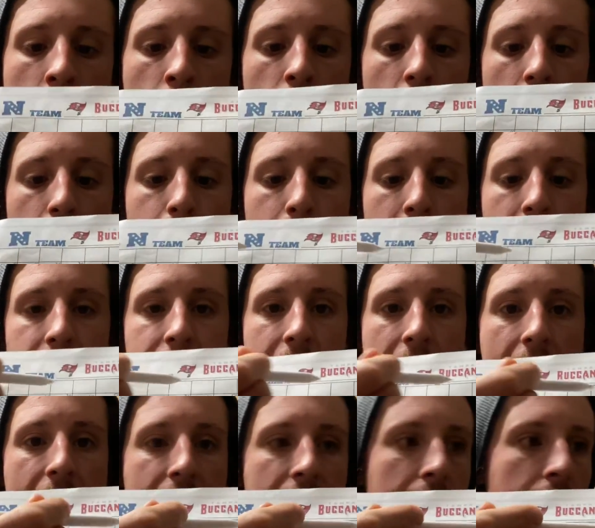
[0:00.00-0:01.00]
We're going to pick
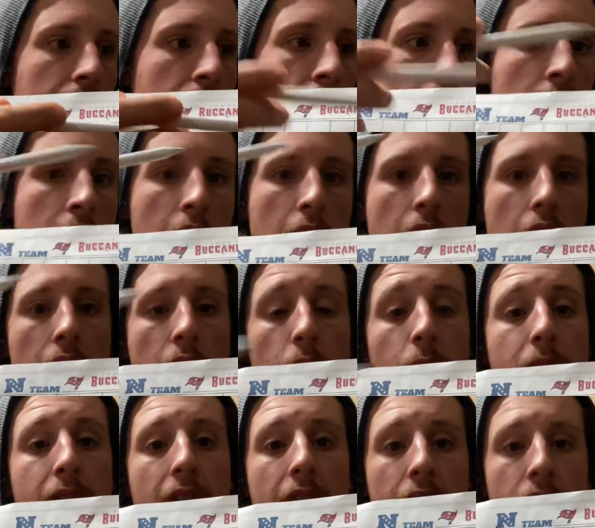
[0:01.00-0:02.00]
that. Uh,
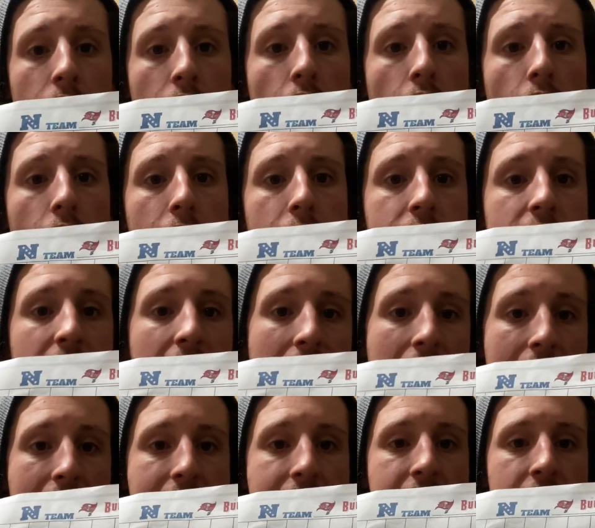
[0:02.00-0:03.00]
we got cards
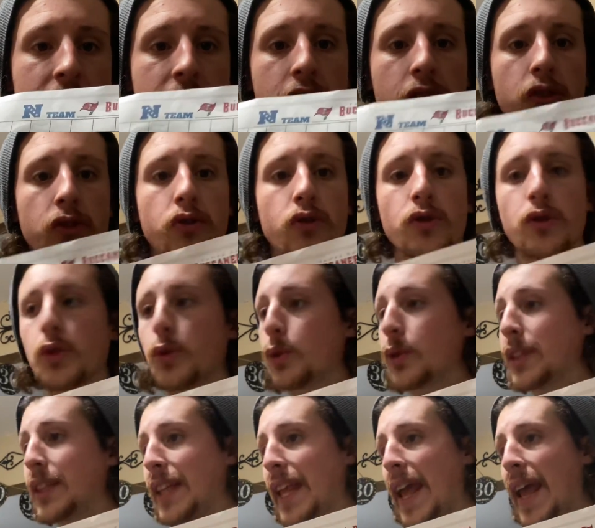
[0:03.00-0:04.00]
ace
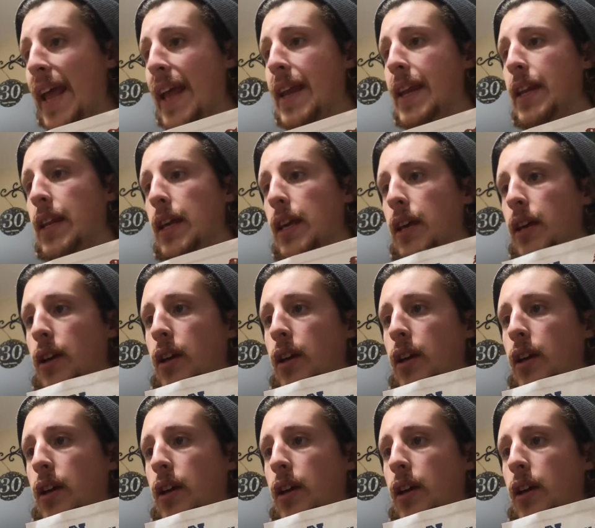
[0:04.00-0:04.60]
through 10.